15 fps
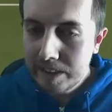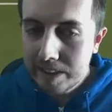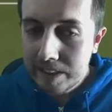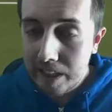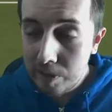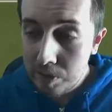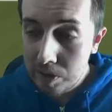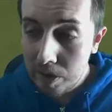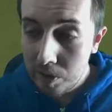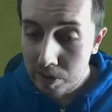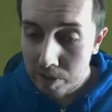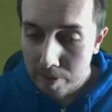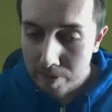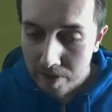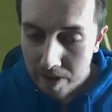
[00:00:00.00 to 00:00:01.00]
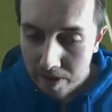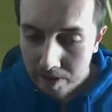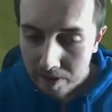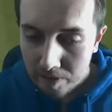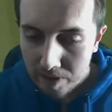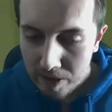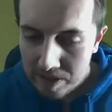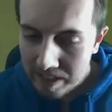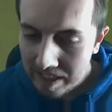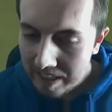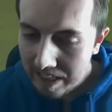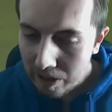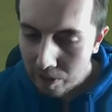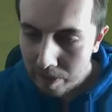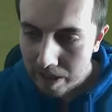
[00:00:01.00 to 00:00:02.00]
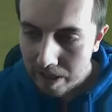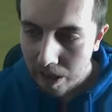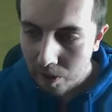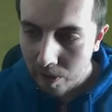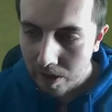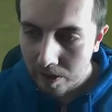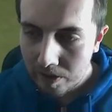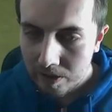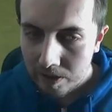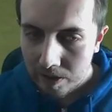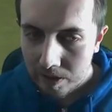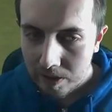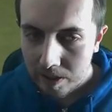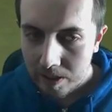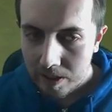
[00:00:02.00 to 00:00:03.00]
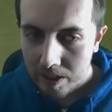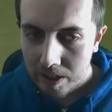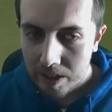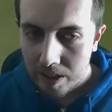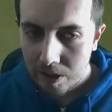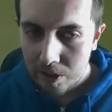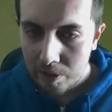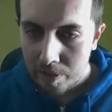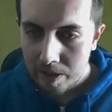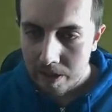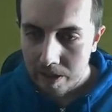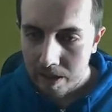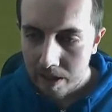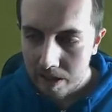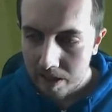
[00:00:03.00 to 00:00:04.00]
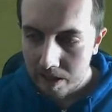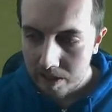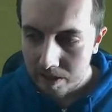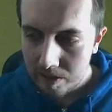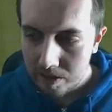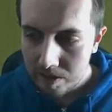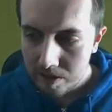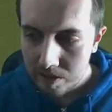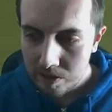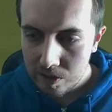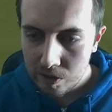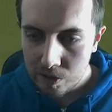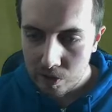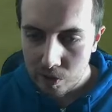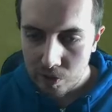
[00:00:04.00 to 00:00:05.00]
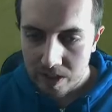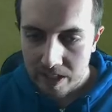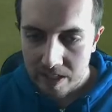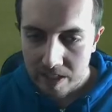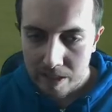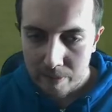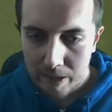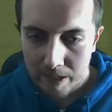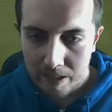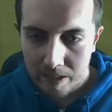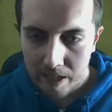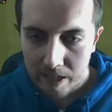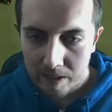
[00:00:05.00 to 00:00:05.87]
That was close, to be fair. That was a little bit lower. It could have been soaring into the back of the net.